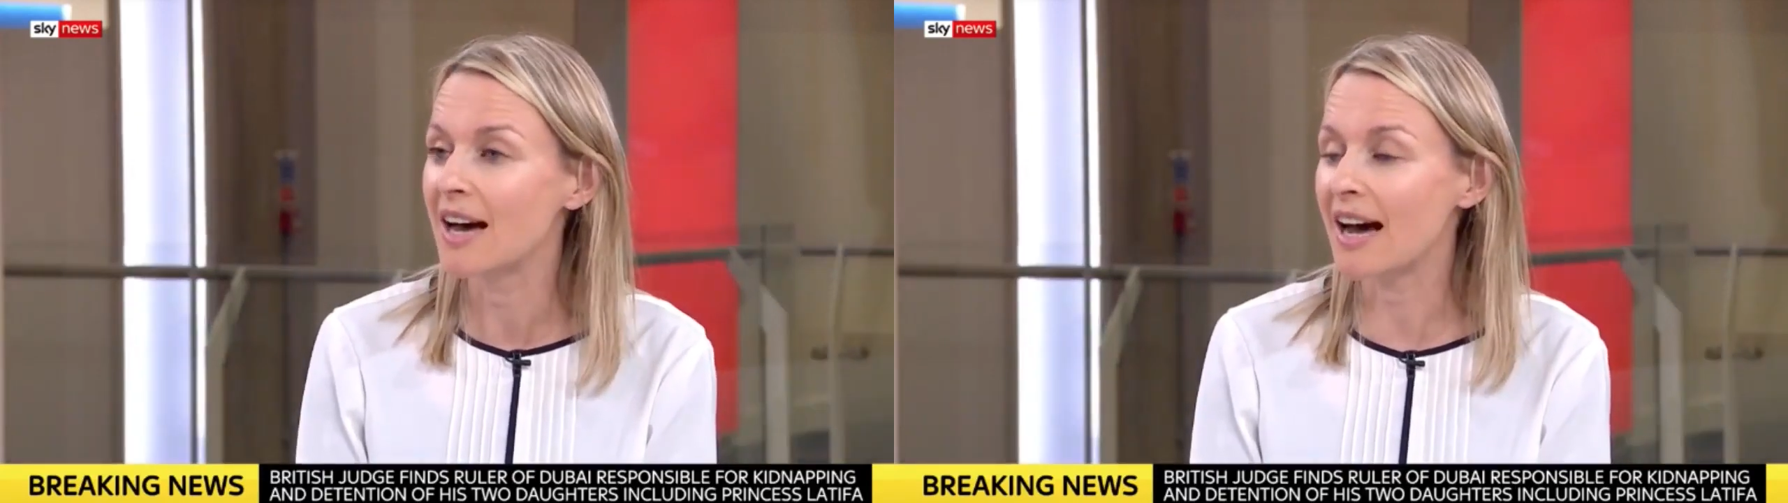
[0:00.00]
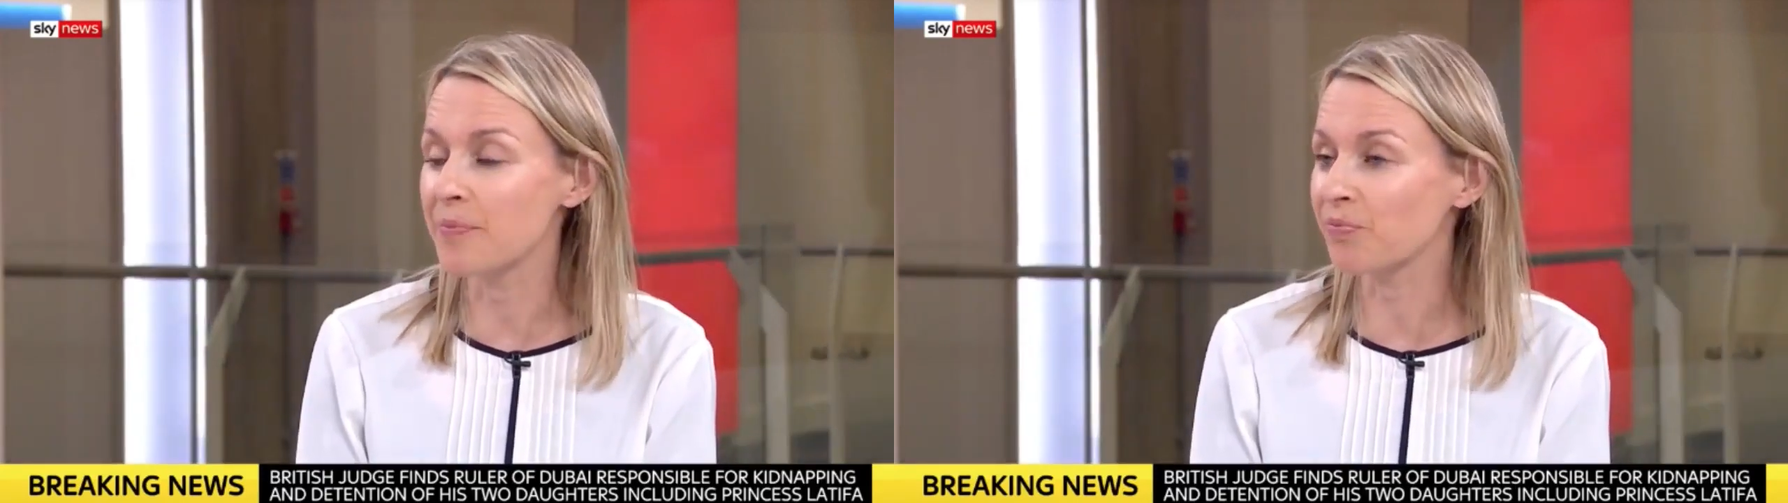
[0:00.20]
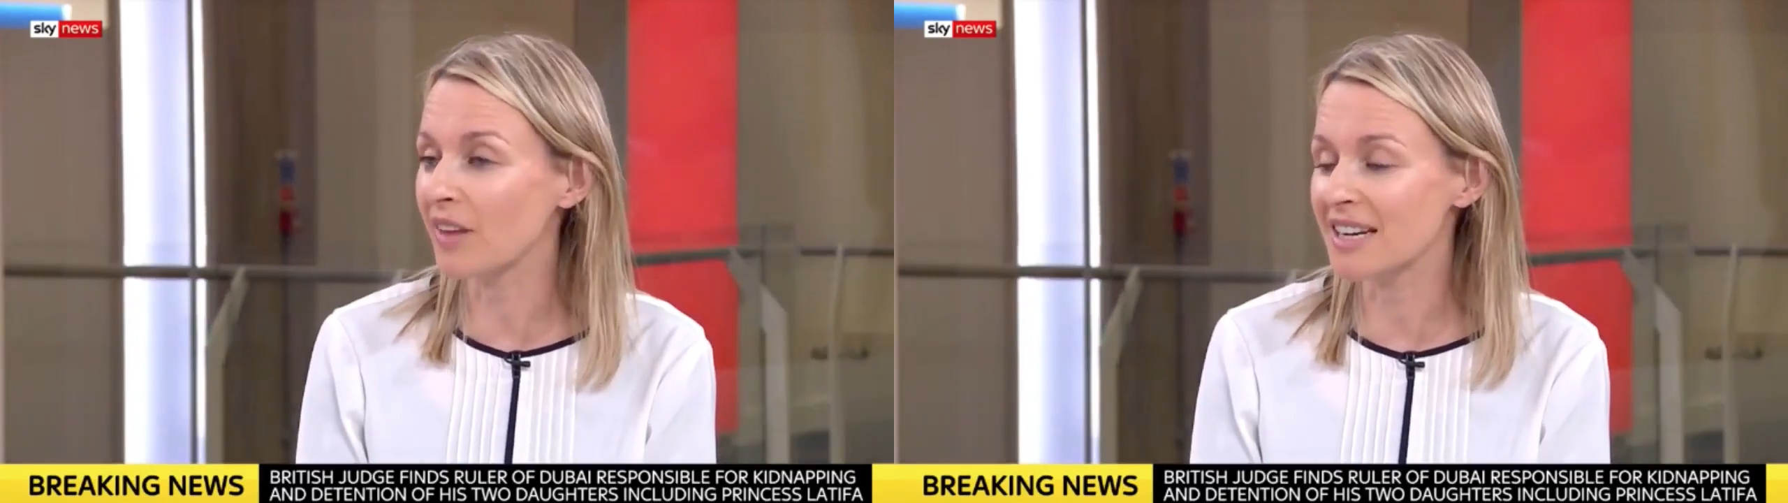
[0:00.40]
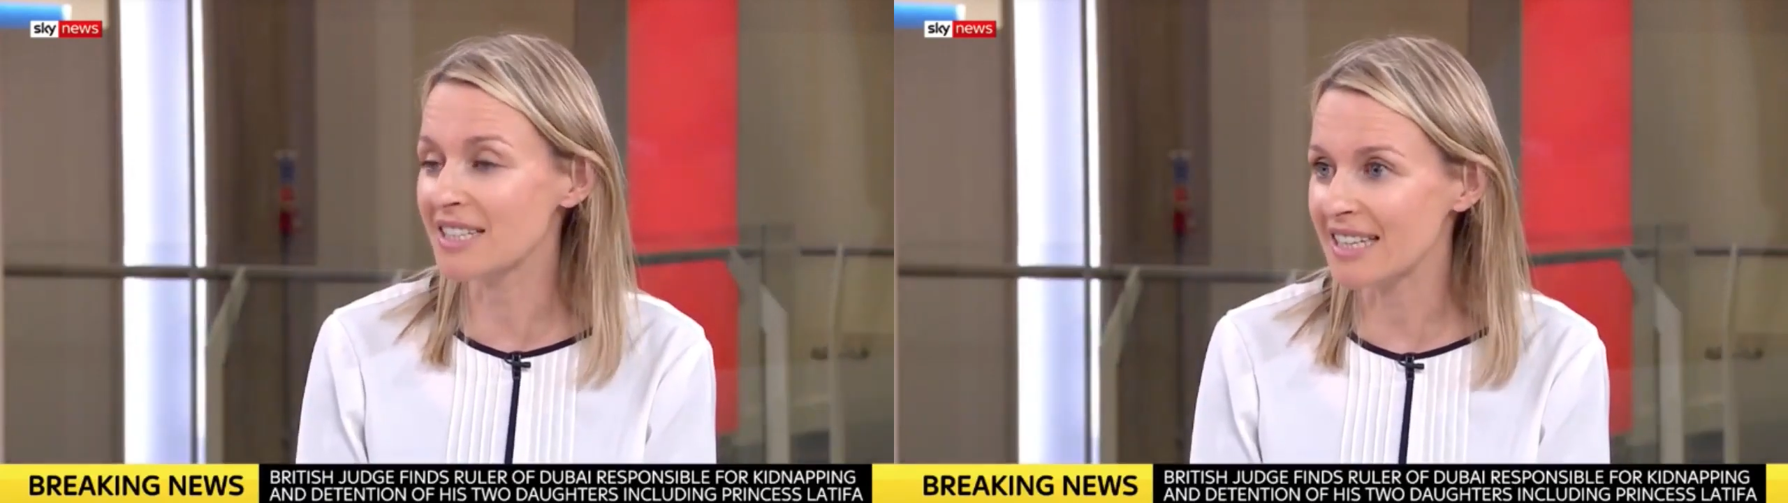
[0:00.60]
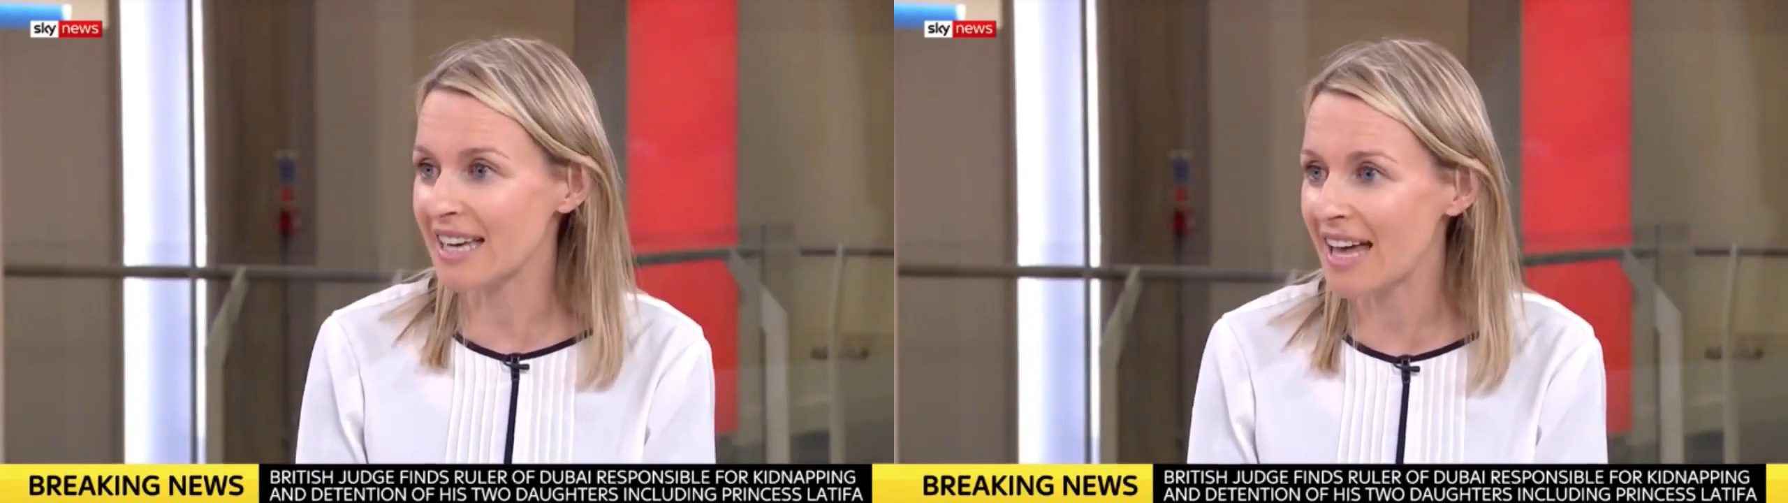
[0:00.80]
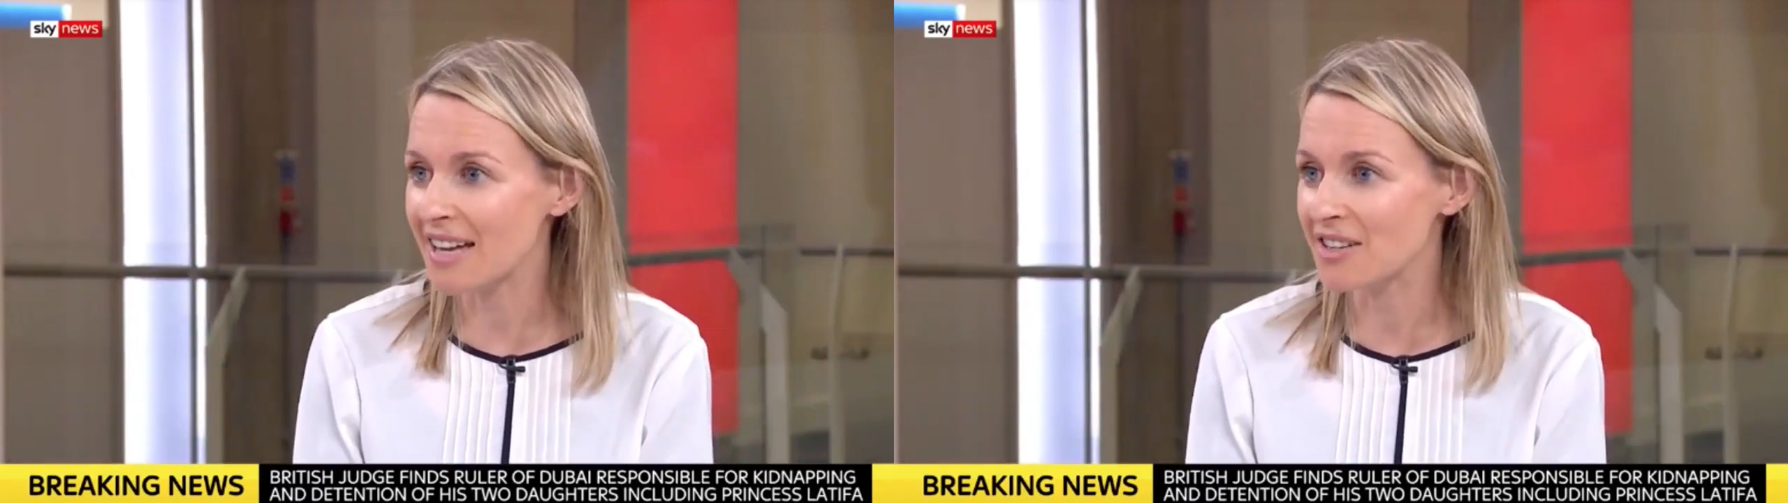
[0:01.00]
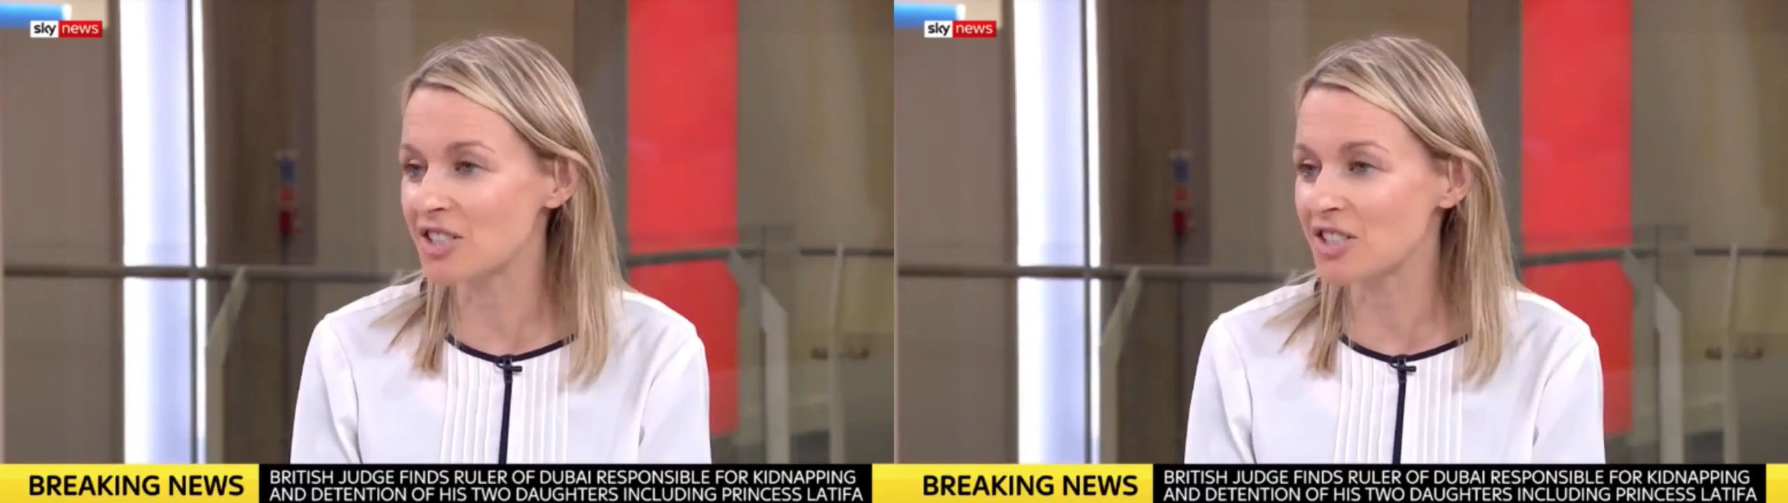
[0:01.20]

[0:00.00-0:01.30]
Um, and again,